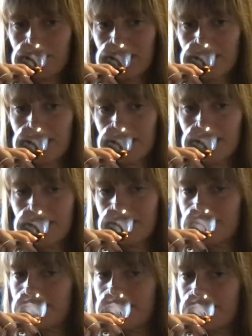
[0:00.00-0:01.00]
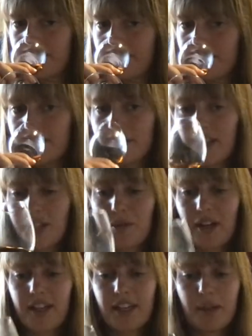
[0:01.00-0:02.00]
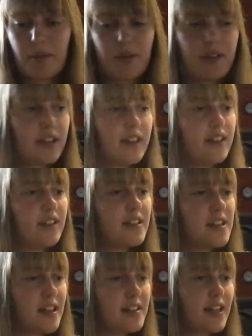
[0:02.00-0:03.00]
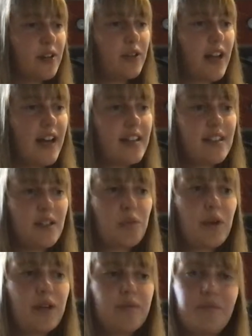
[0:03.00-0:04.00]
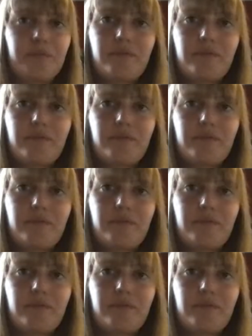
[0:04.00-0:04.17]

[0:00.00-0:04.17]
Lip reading: But yeah, that's what I like about a single cask as well.